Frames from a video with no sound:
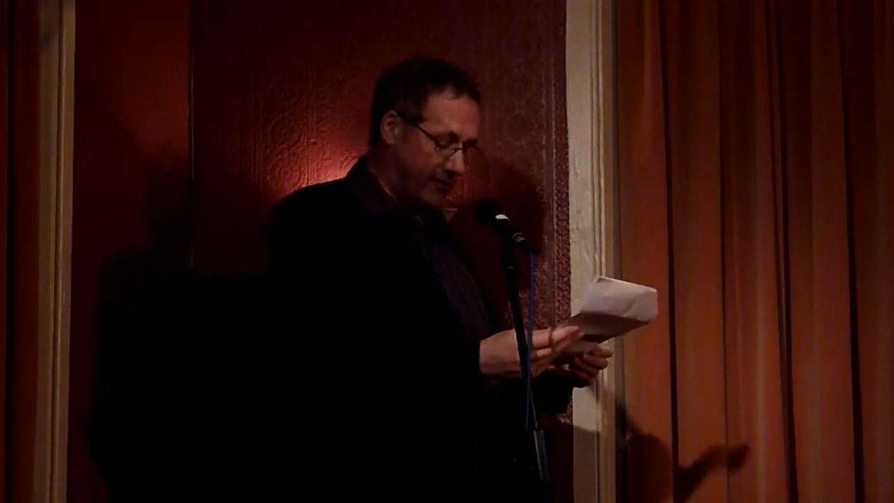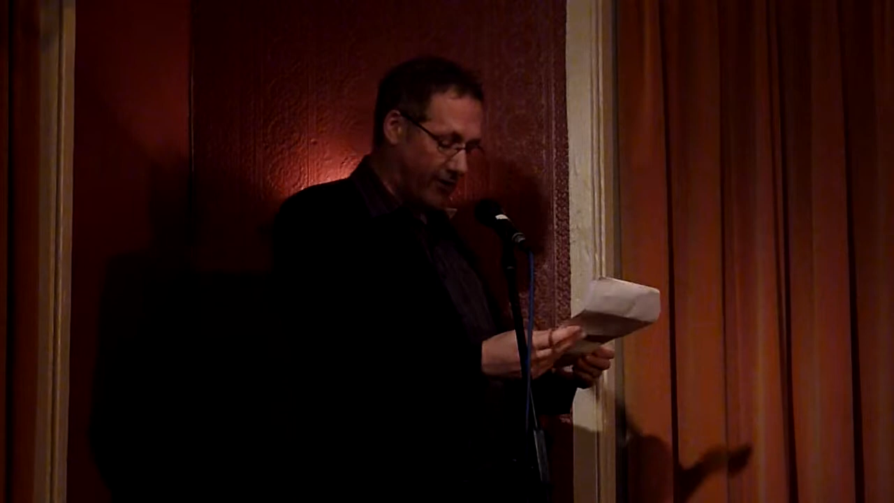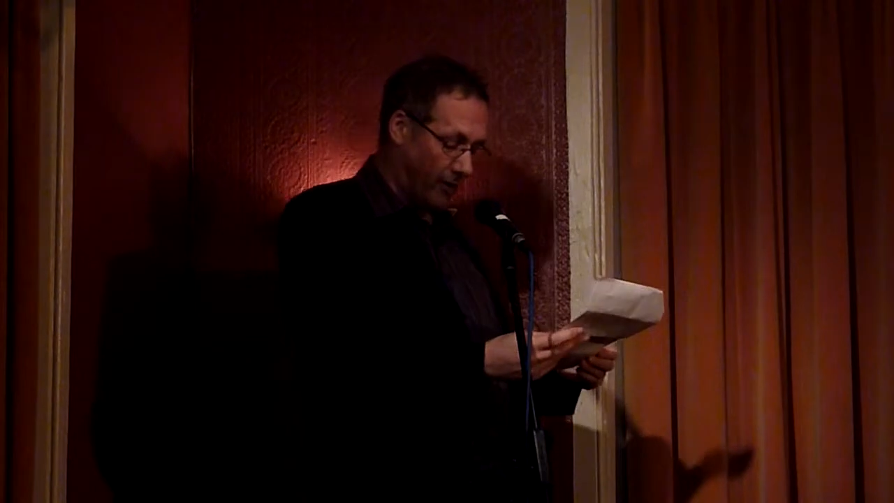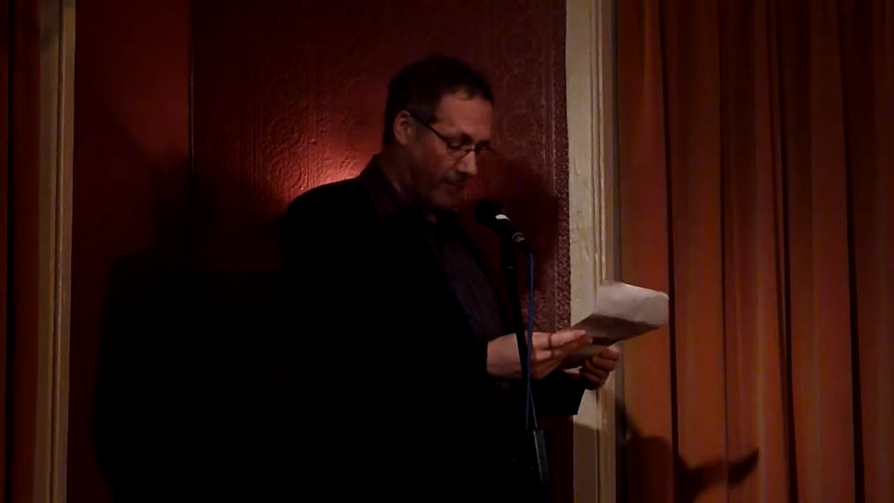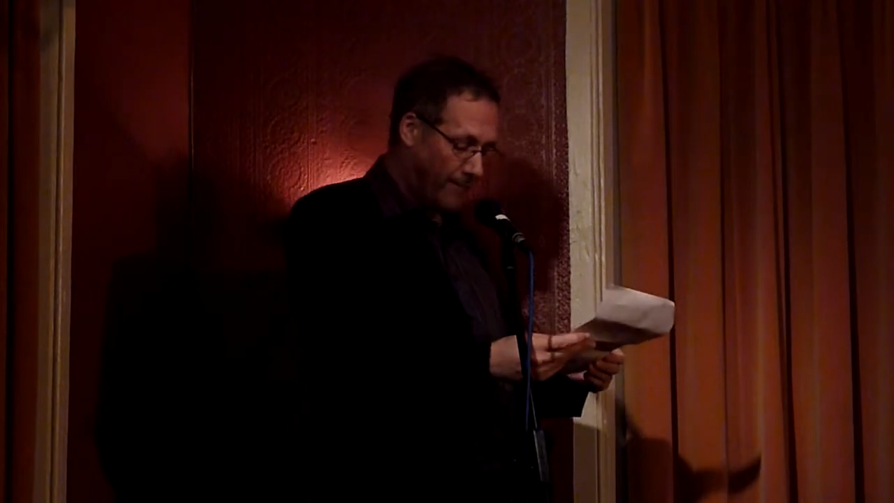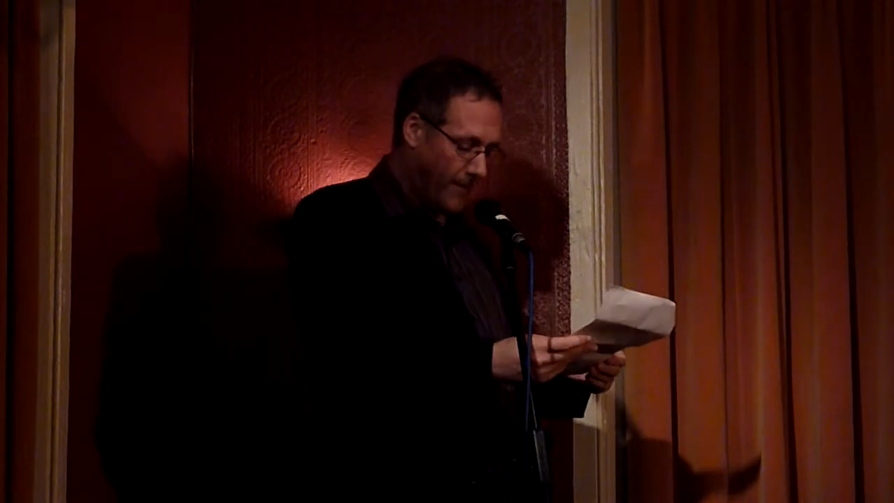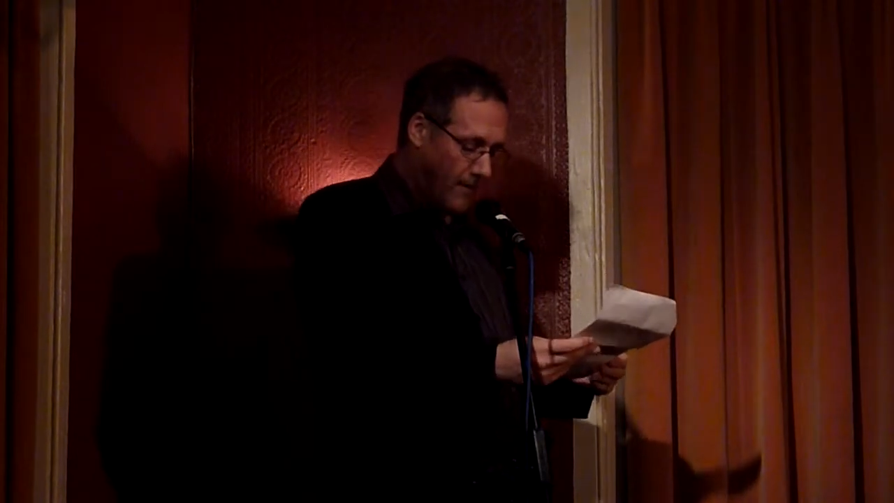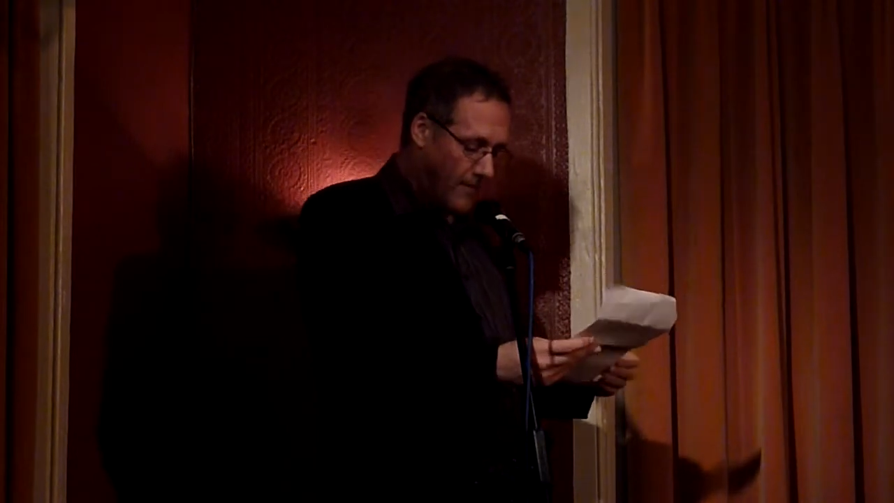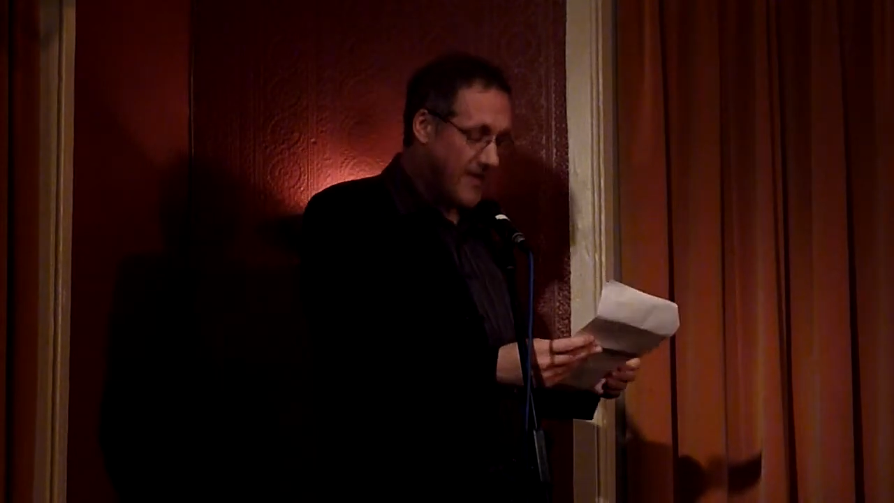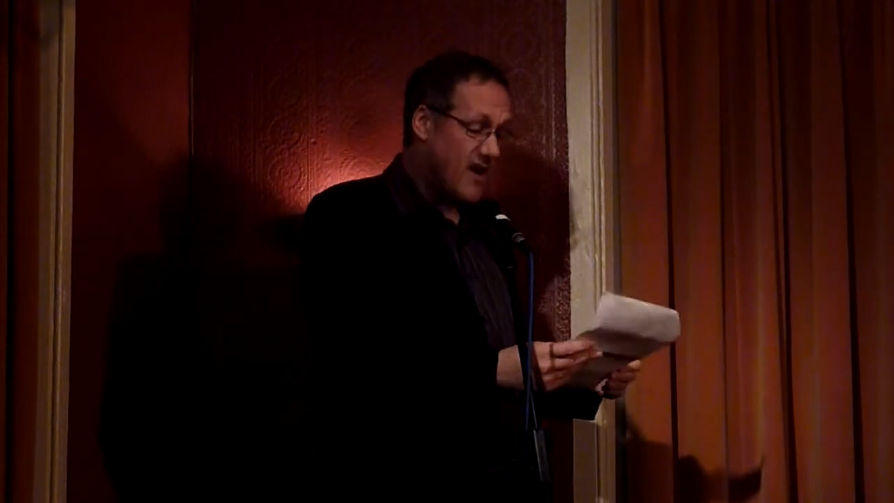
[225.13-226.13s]
shop.
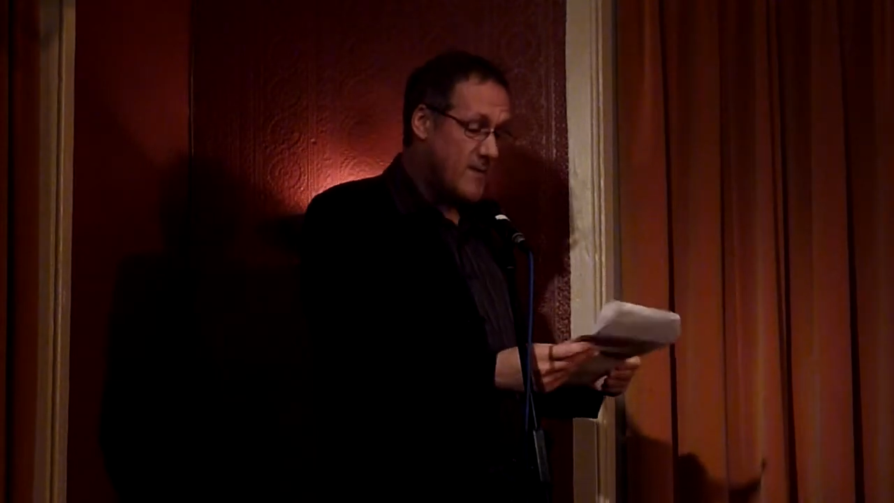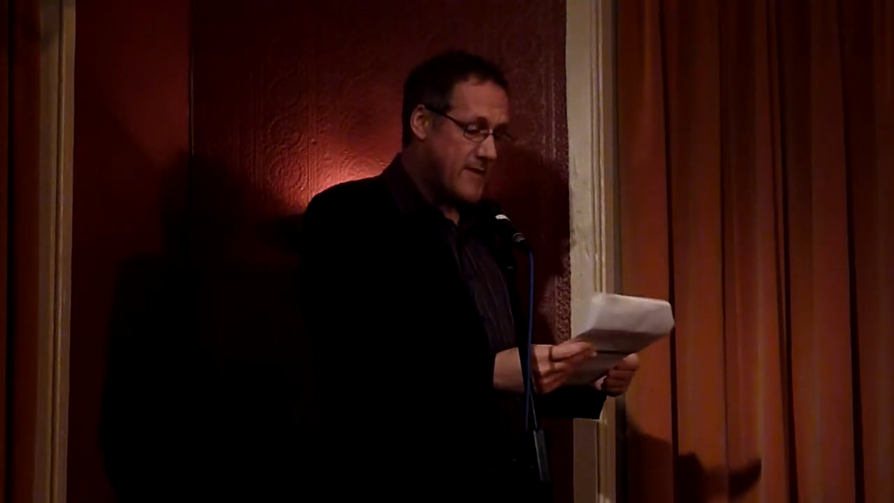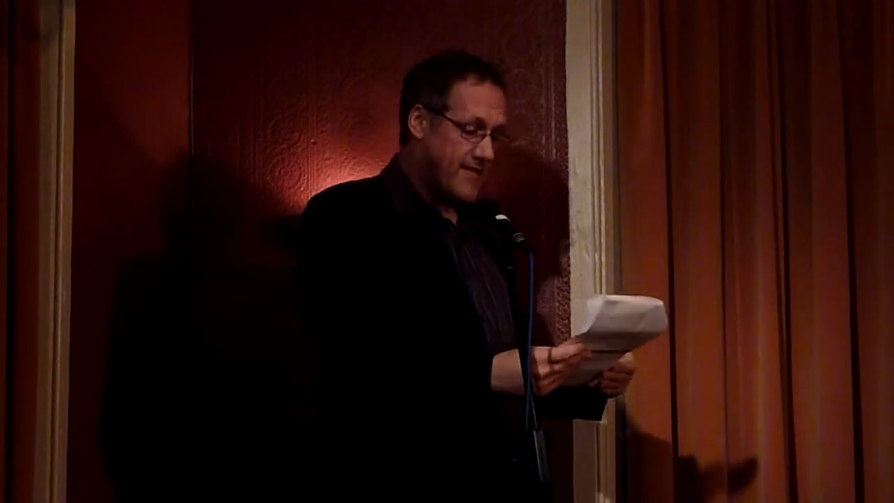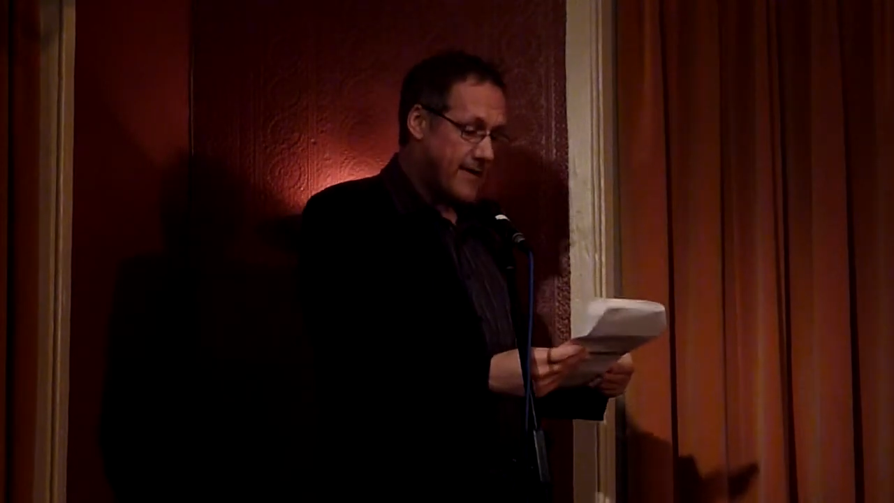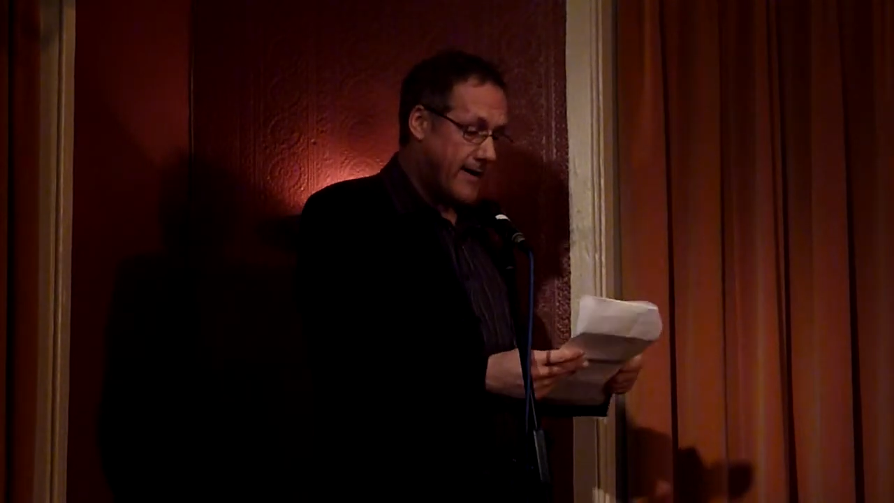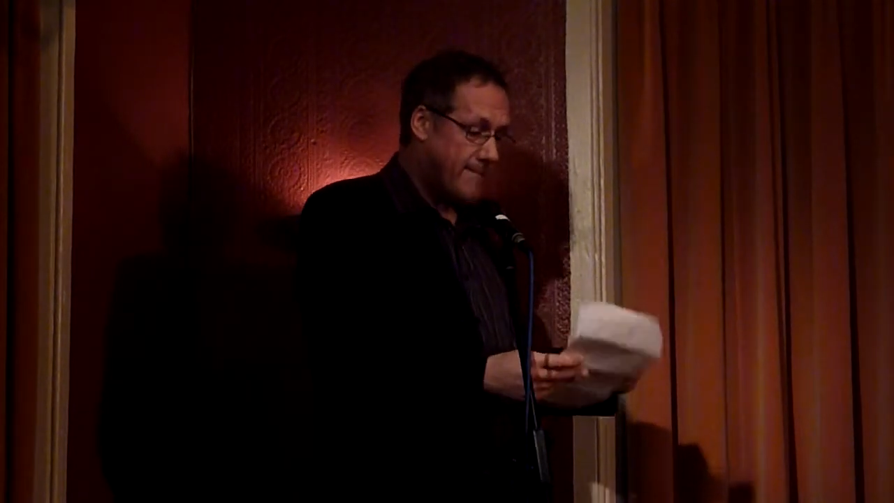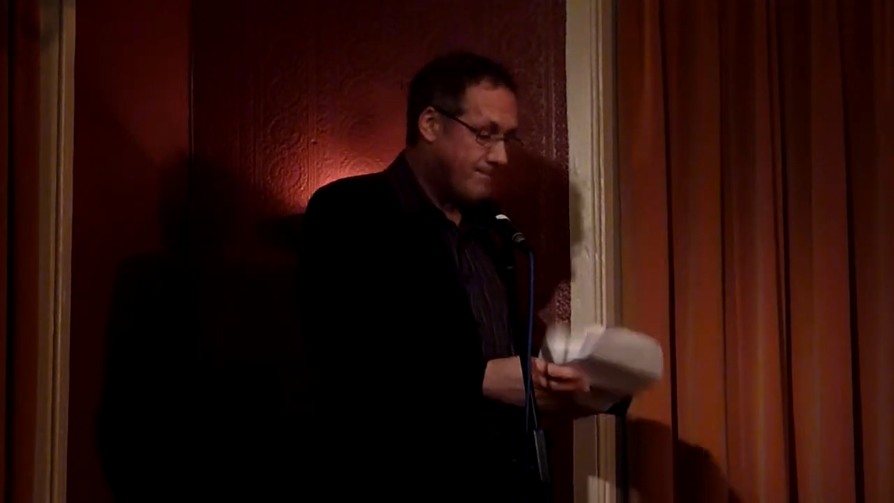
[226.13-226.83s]
They know me there,